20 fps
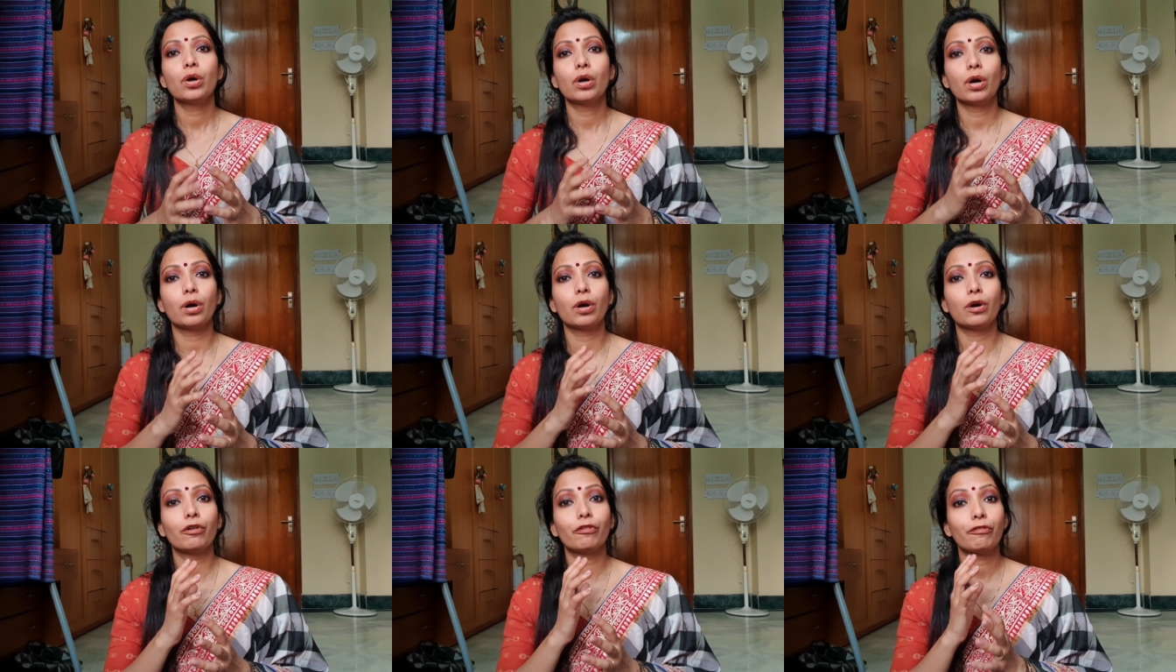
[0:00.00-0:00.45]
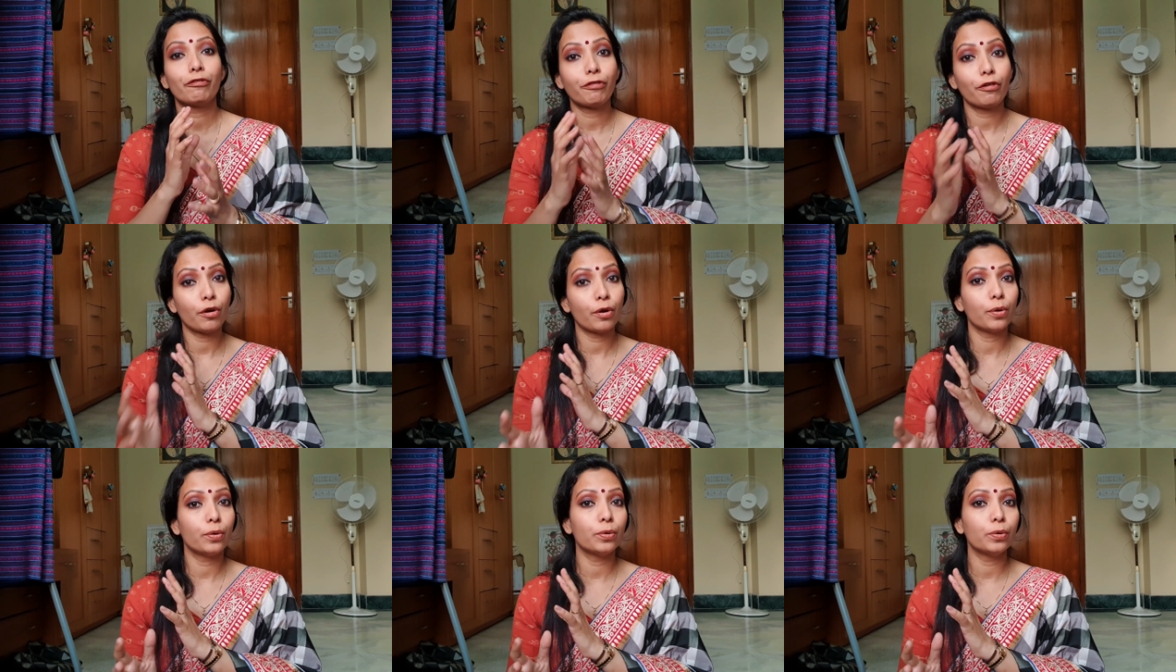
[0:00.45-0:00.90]

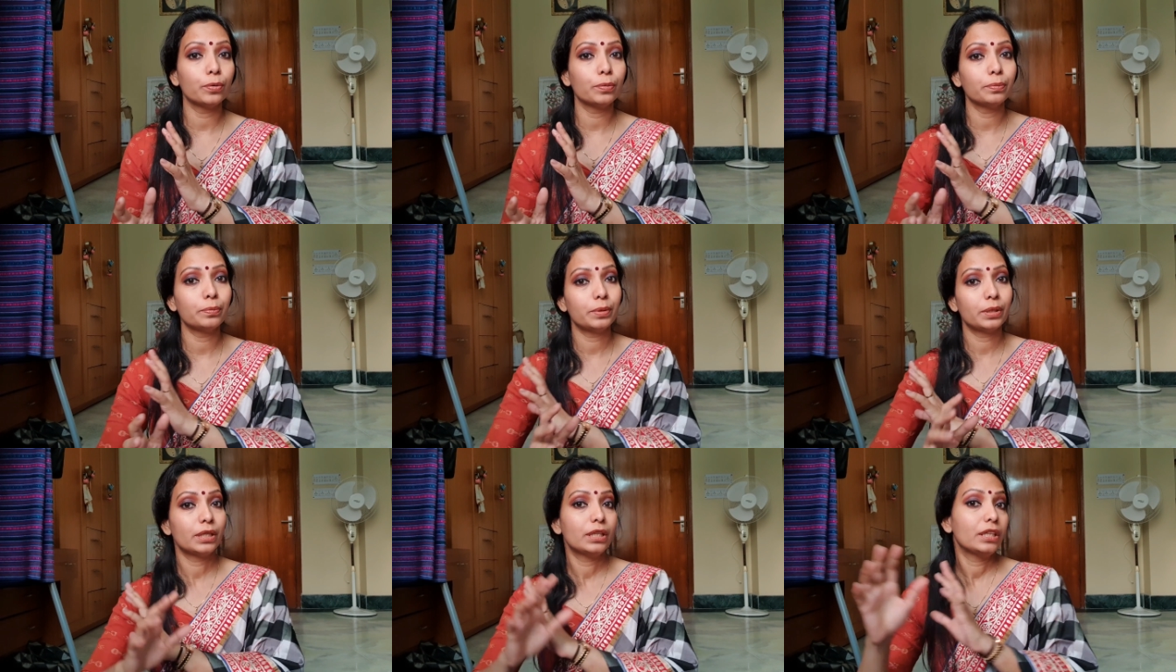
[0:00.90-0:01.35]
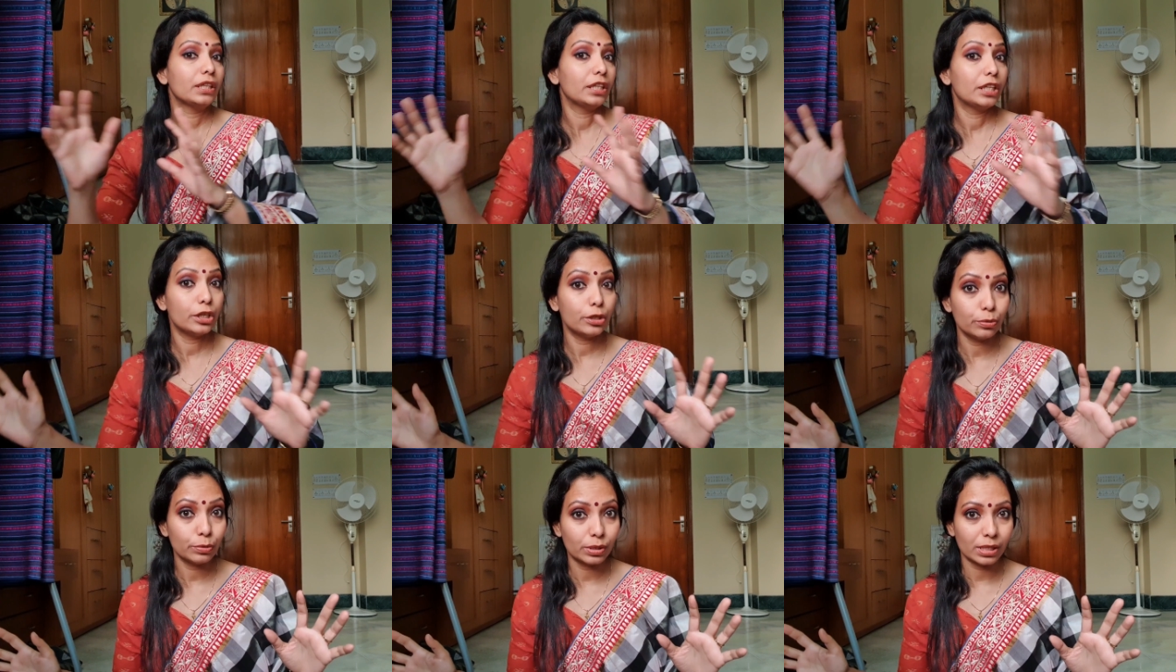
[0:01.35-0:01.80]
for whom they
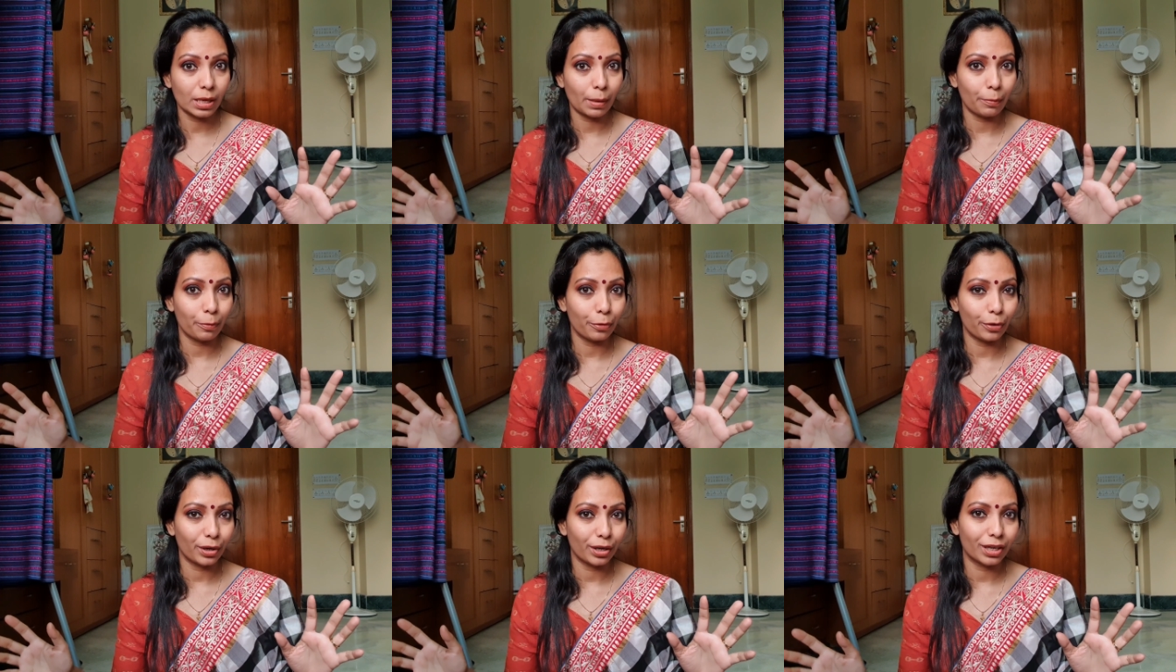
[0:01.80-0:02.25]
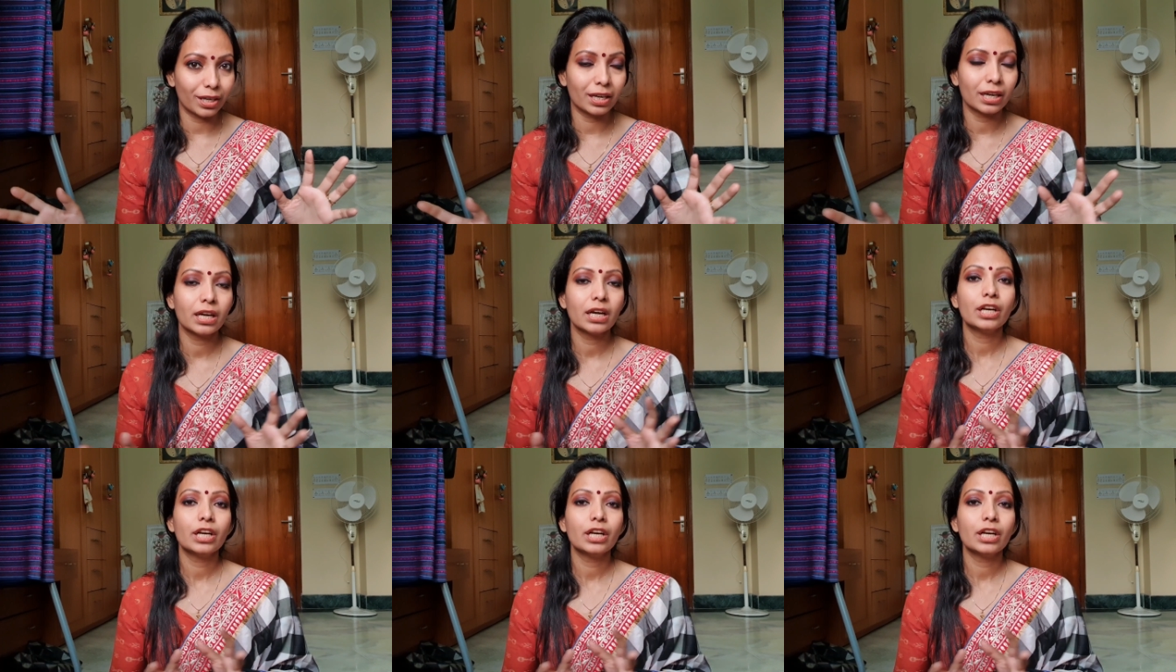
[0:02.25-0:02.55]
do some work.